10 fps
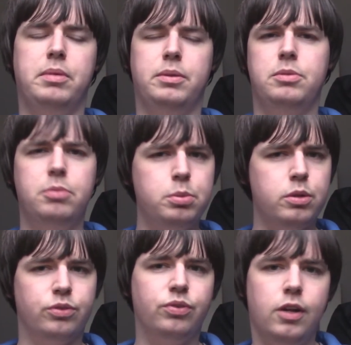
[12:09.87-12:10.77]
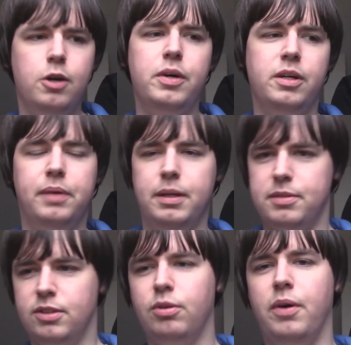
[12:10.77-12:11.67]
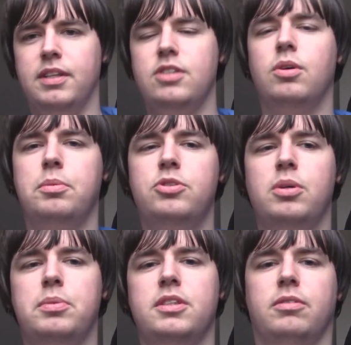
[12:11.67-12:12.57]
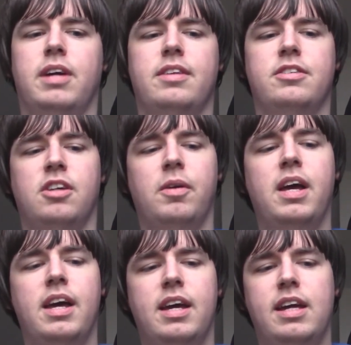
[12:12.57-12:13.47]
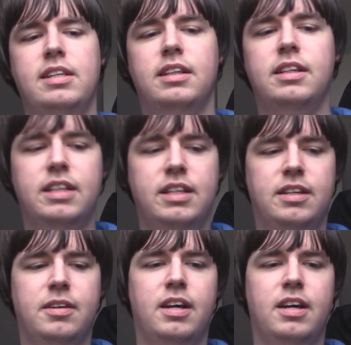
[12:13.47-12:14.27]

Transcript: but it was much more fluid when he was throwing the stormtroopers around. So he's clearly,